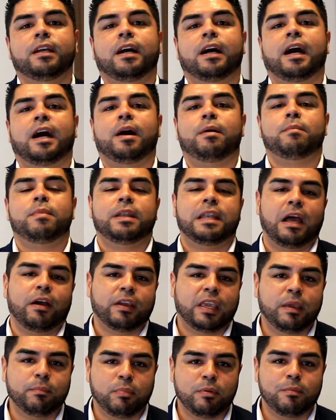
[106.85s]

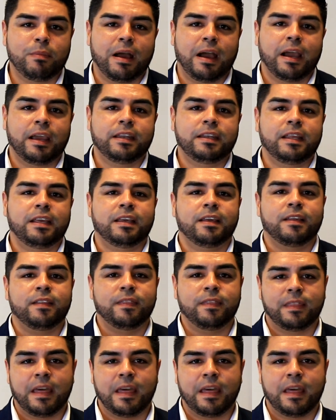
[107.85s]
Now keep in mind